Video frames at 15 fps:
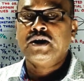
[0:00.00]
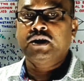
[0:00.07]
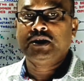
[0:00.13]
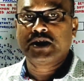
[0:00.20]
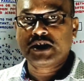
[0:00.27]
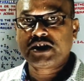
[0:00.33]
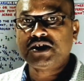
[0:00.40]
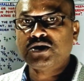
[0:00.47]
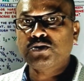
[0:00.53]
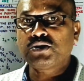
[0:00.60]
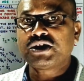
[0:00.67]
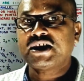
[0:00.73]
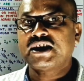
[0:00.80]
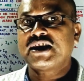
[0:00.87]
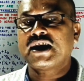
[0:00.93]
This is to
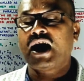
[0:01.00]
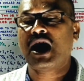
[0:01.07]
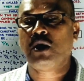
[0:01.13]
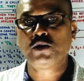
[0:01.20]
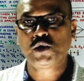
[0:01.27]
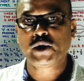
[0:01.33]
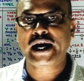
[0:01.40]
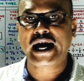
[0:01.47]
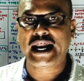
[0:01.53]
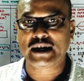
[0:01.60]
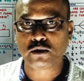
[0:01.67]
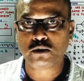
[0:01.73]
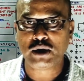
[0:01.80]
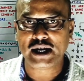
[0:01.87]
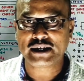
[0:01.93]
say that how to
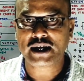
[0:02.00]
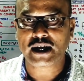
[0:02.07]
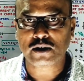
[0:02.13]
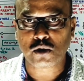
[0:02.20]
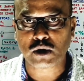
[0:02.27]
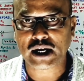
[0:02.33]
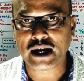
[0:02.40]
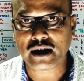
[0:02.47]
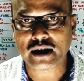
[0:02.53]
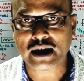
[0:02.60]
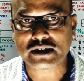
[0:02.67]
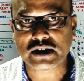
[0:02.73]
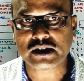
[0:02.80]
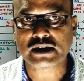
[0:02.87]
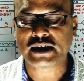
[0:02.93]
calculate the total
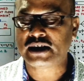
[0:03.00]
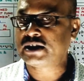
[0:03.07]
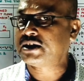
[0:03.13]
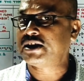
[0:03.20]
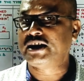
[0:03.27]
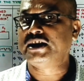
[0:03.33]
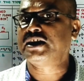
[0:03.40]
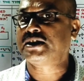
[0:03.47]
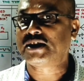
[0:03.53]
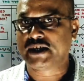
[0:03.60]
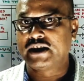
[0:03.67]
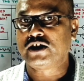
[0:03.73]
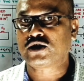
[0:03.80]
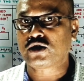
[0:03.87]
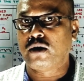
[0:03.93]
resistance in a
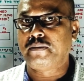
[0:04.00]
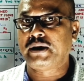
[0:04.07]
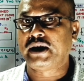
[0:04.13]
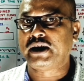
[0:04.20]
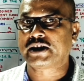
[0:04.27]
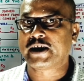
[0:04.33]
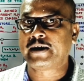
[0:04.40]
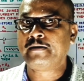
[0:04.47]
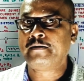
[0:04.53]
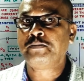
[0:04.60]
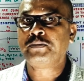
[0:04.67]
series combination.